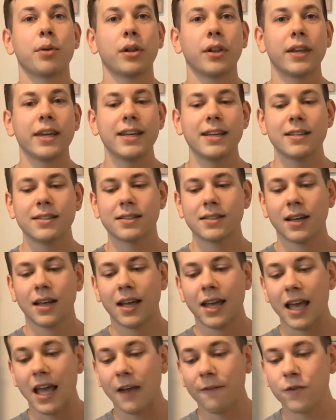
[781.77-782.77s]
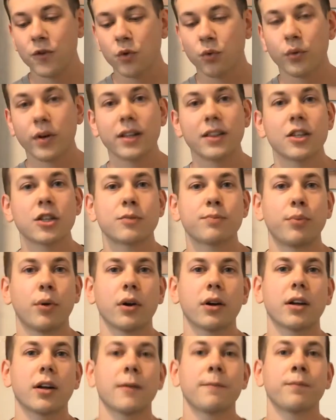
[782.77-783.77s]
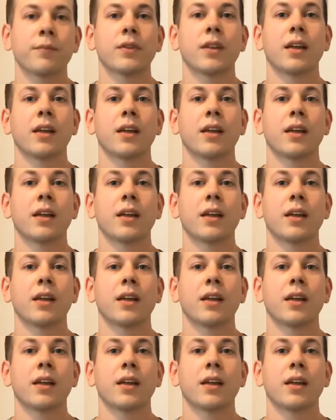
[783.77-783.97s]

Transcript: Please, if you read this book,